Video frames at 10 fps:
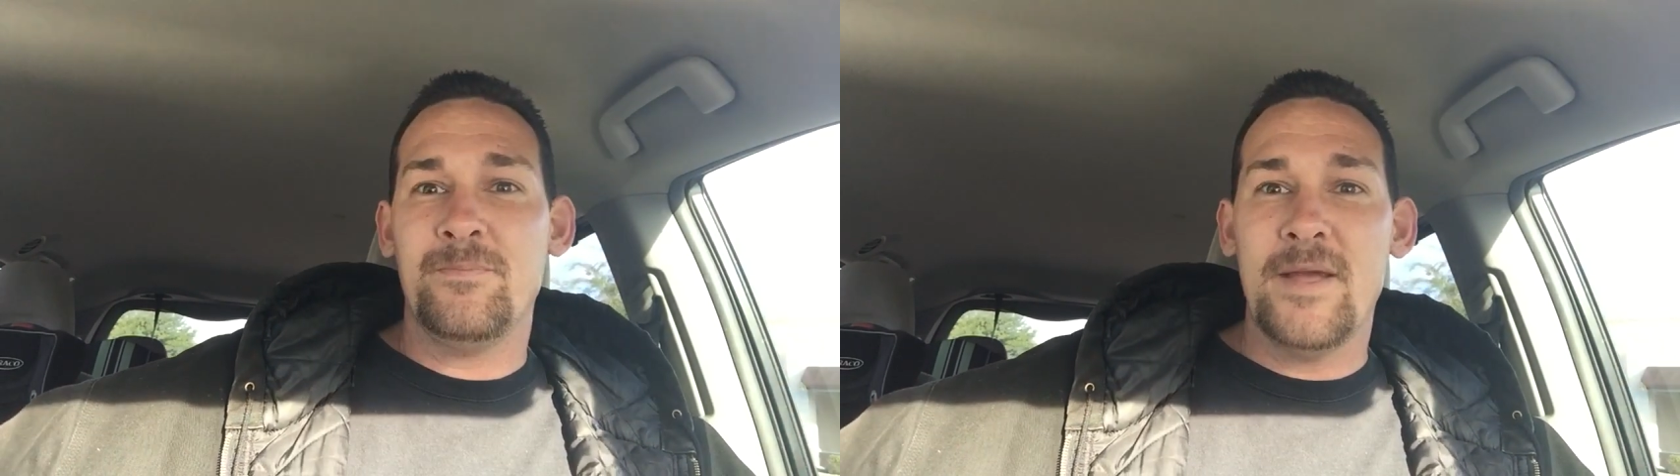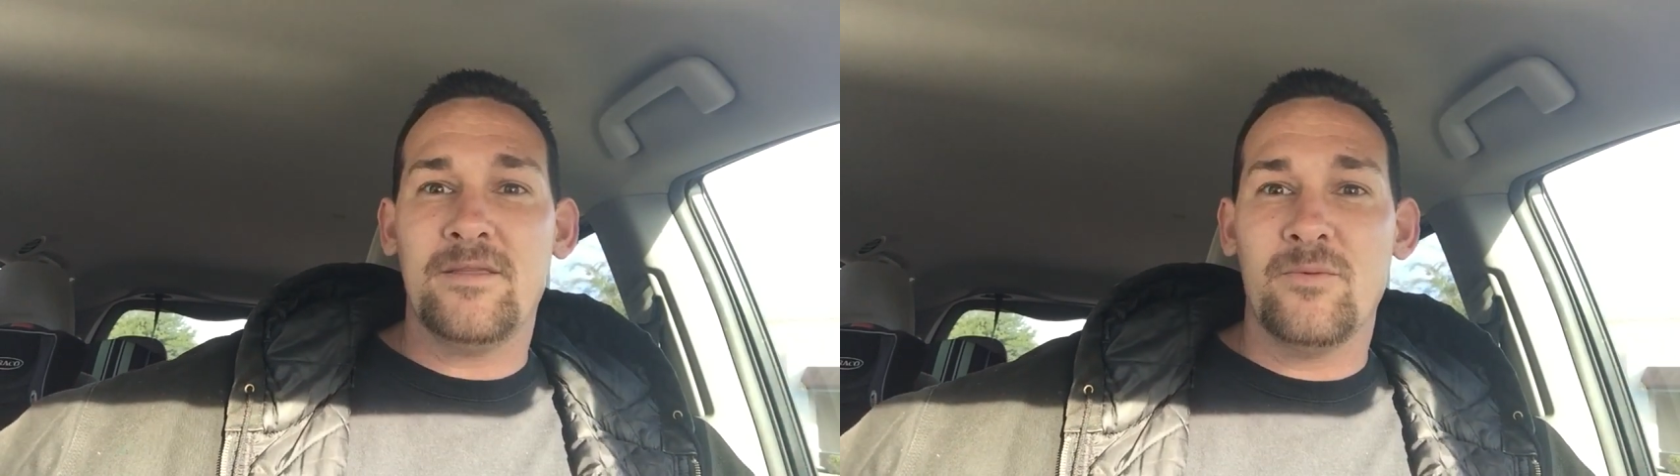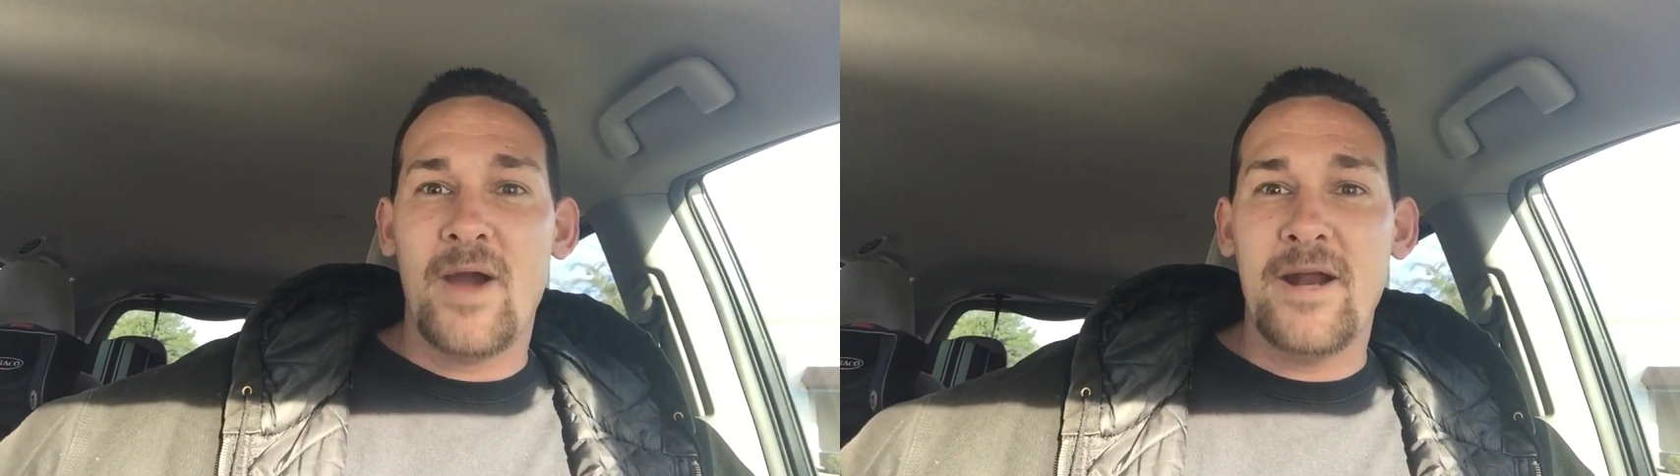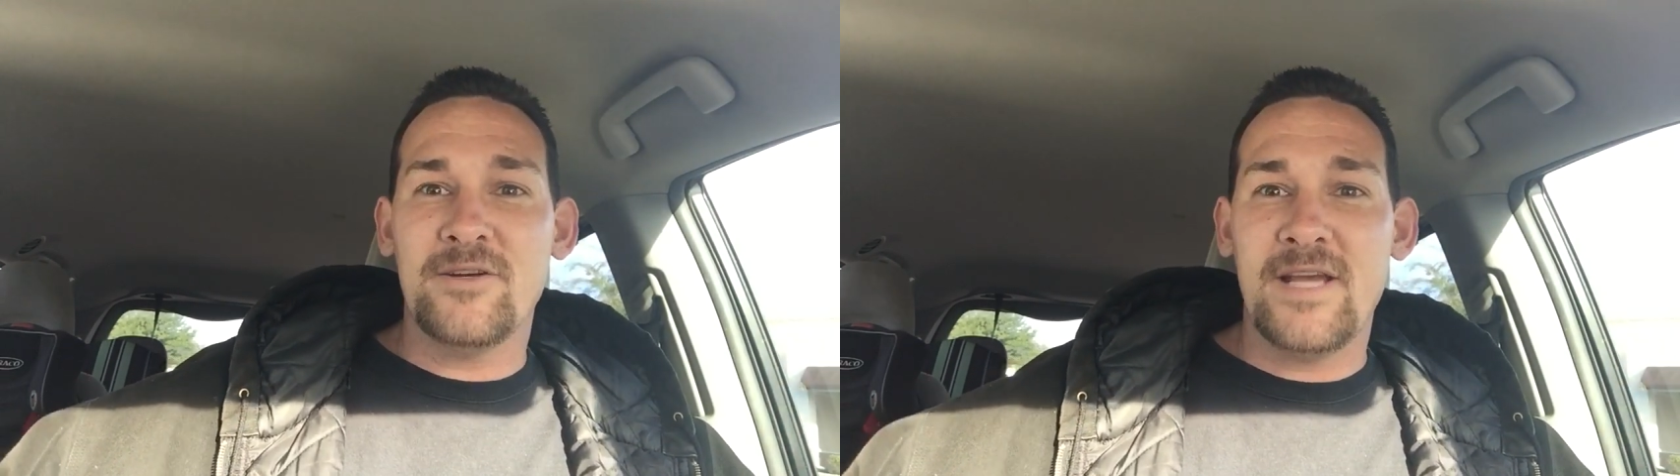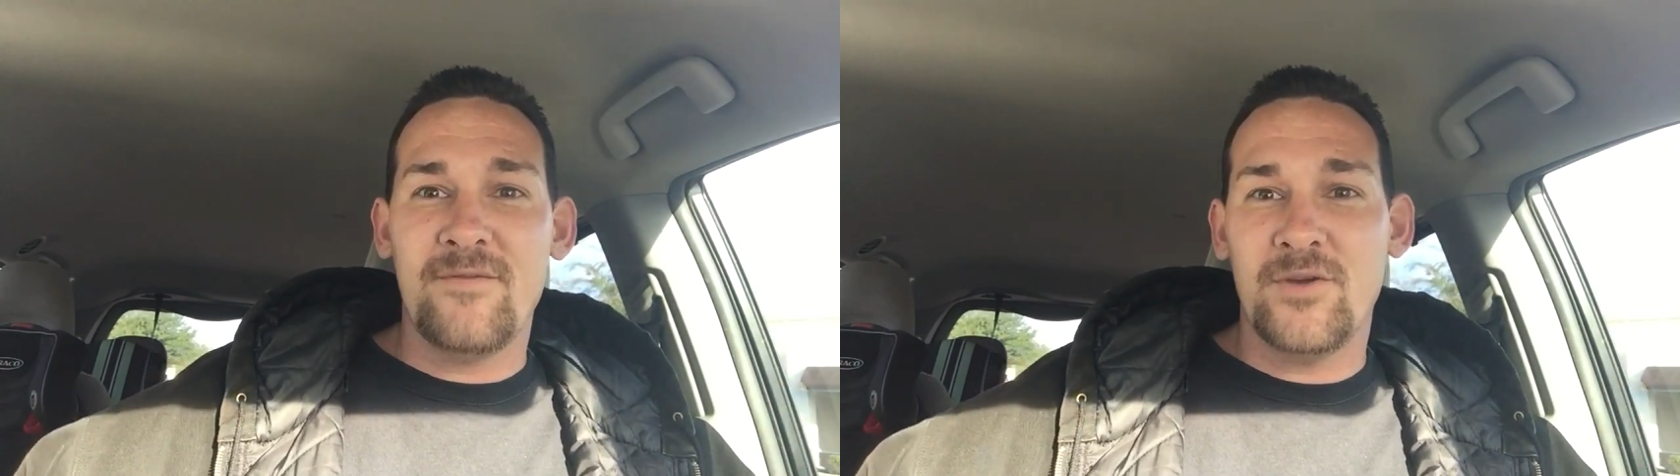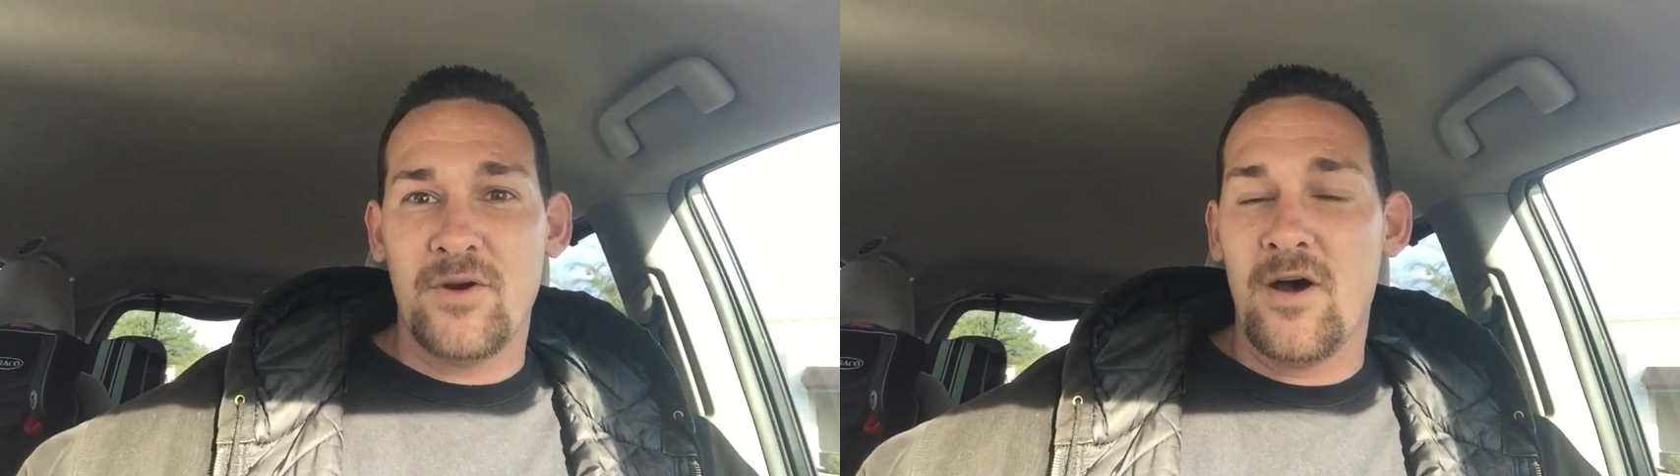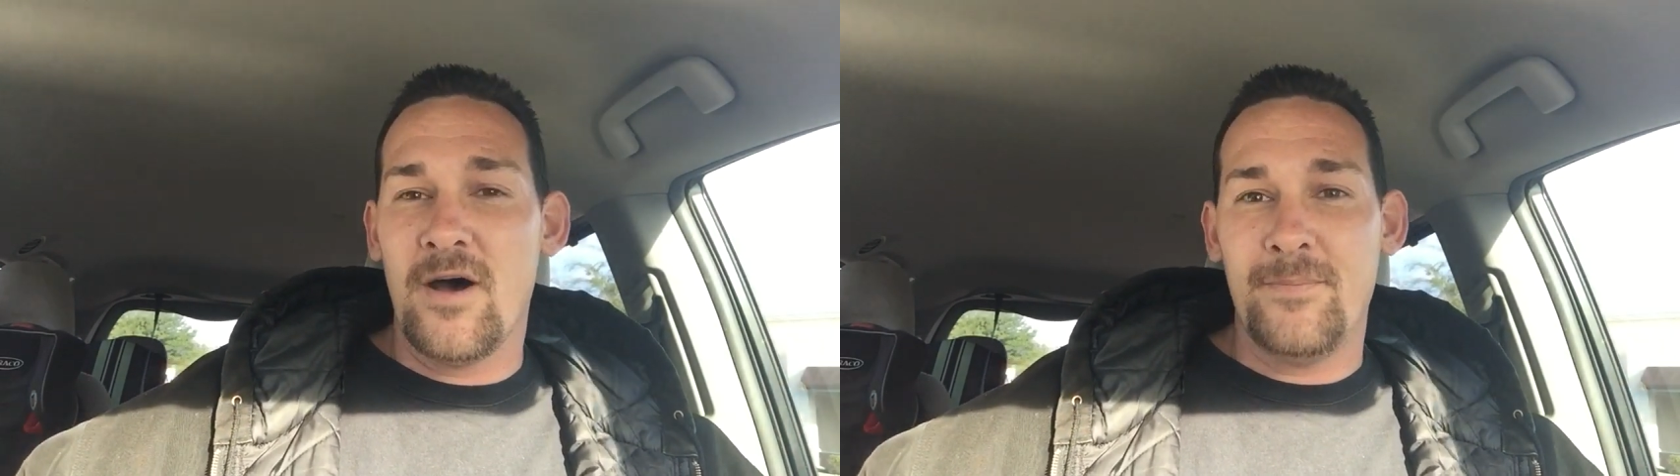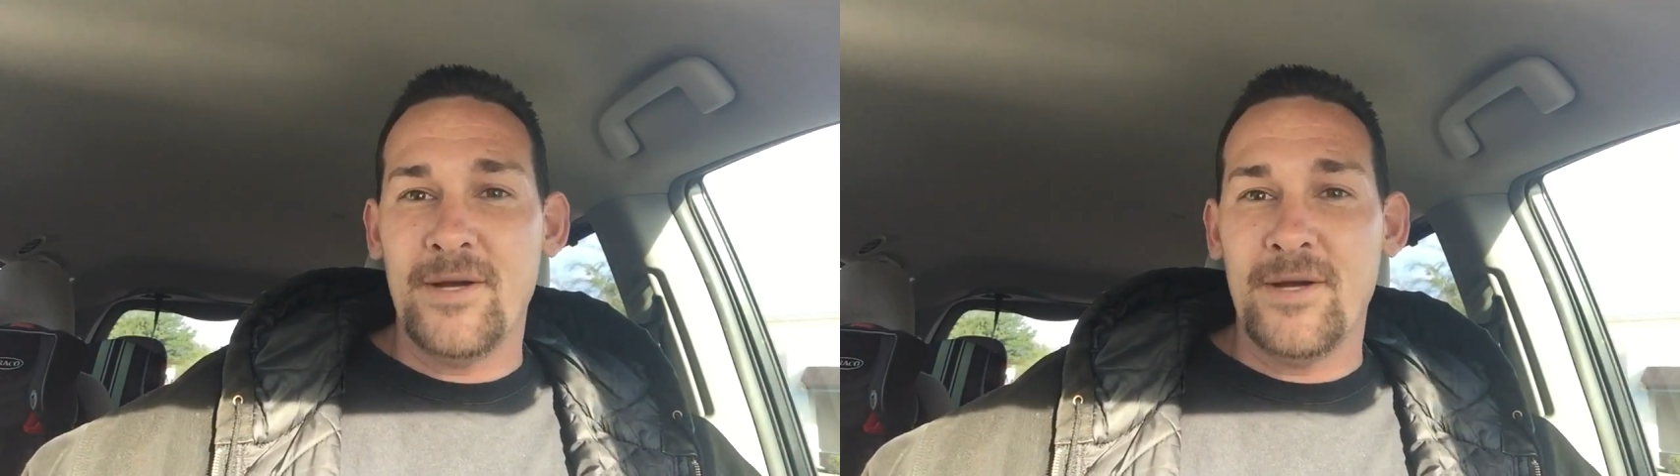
make the riders have their uh,